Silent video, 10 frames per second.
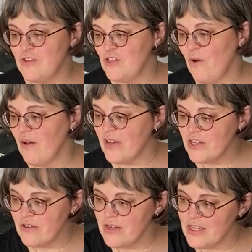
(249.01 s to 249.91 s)
so I've
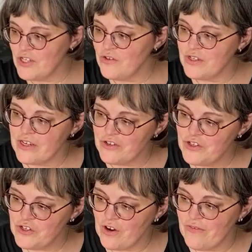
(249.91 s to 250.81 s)
included a 2-tiered
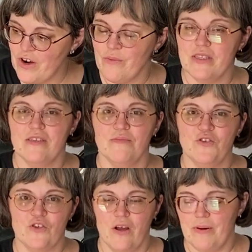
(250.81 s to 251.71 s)
server with some
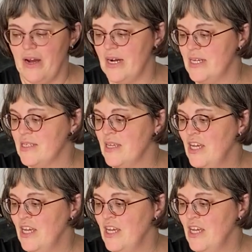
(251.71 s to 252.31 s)
strawberries.